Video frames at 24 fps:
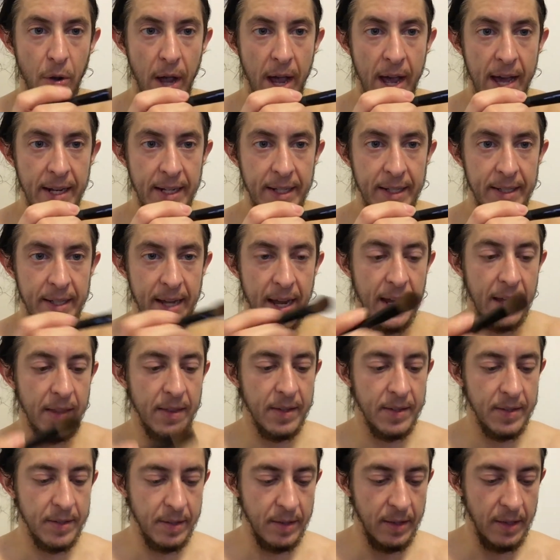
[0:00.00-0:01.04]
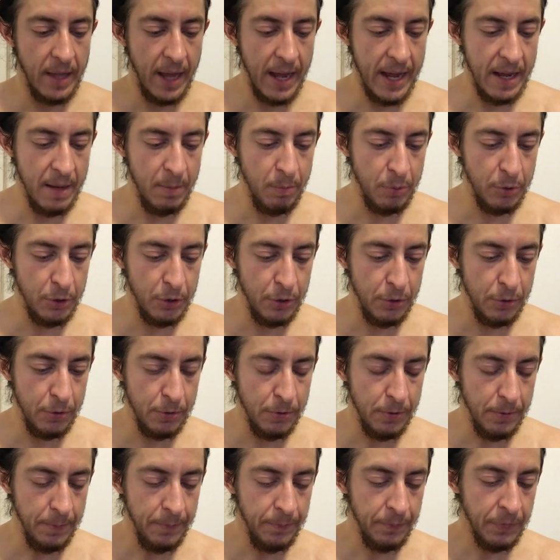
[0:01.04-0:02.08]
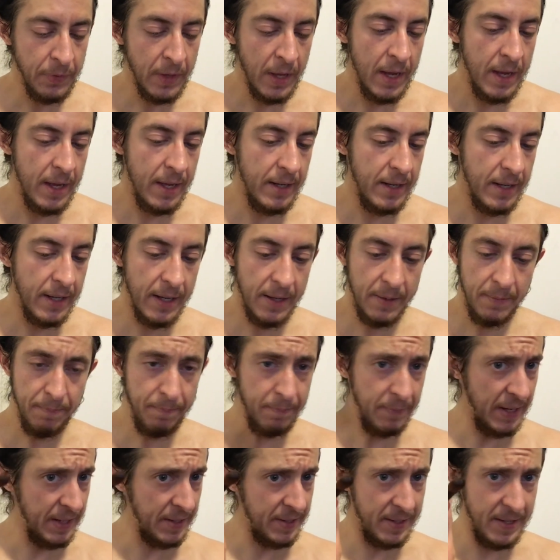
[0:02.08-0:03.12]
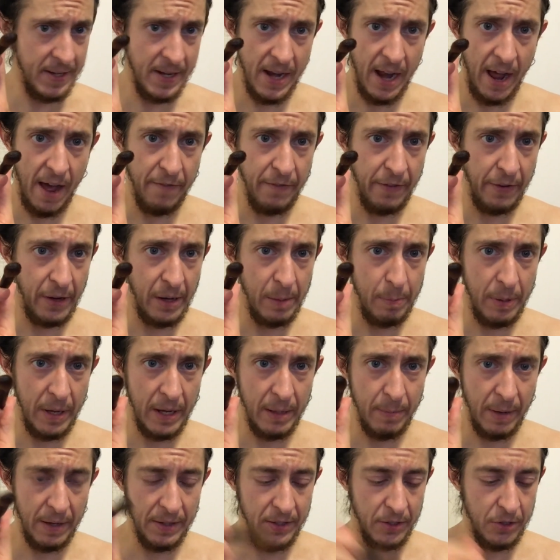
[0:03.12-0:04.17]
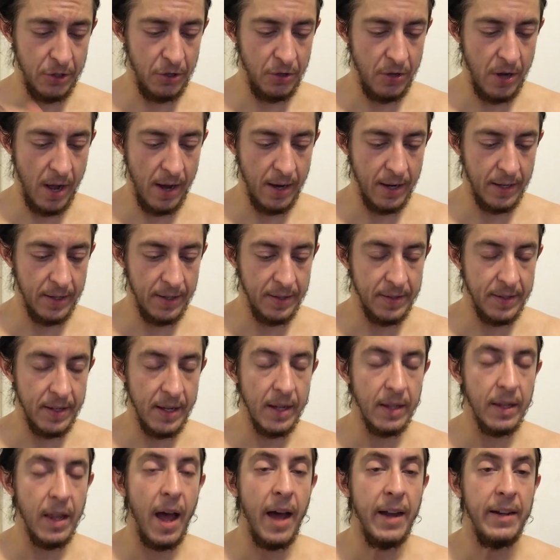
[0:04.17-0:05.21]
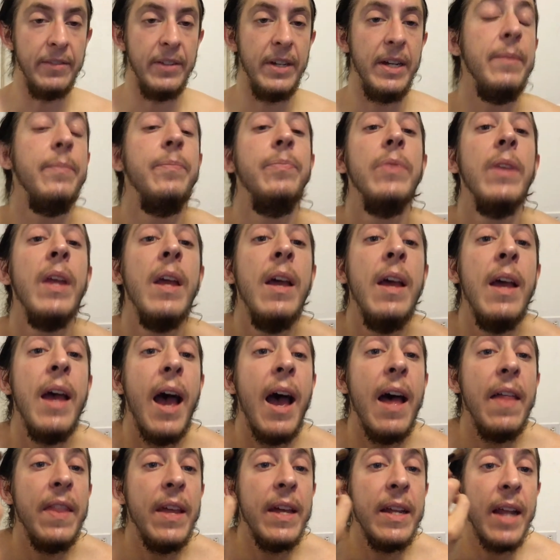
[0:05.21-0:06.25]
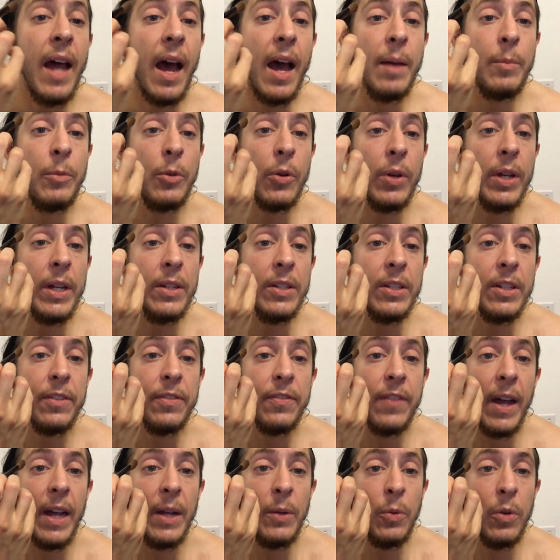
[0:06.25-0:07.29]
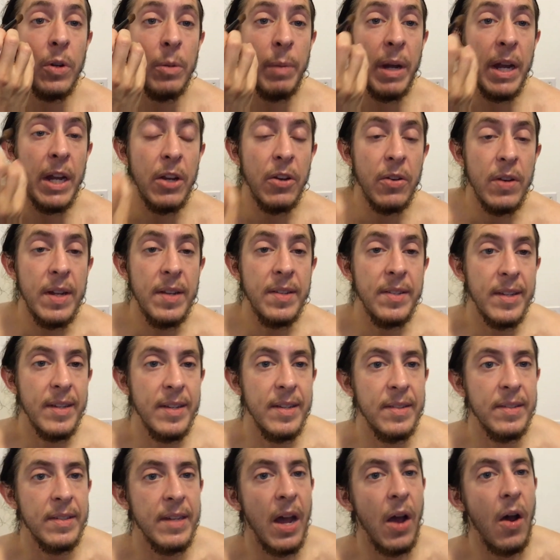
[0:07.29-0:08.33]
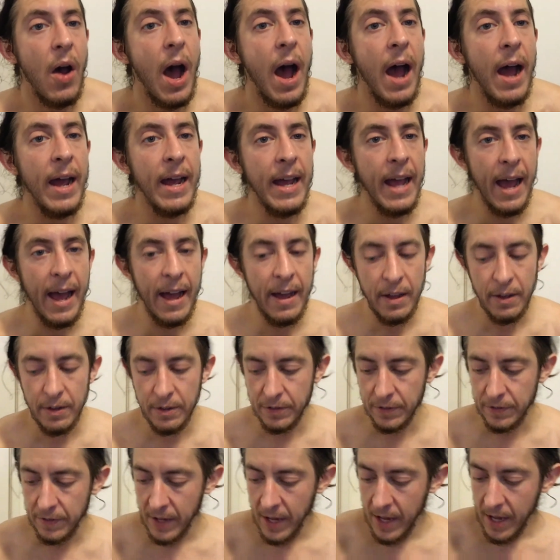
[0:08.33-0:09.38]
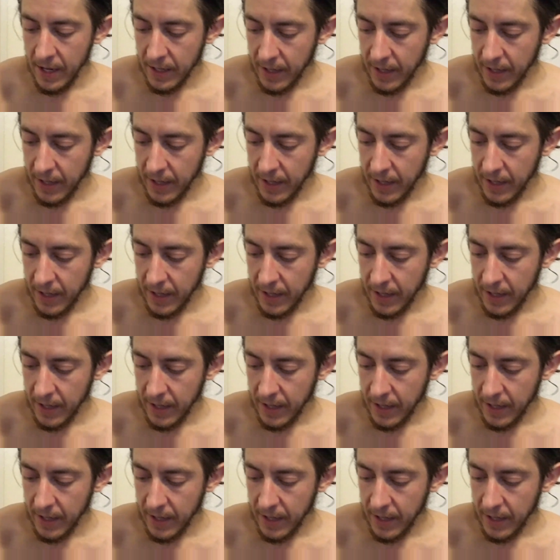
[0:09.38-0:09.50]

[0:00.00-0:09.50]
go ahead and take this light blue. And again, it's not very pigmented. You're not going to see a lot of it. And then I'm going to find where my crease is. Now I have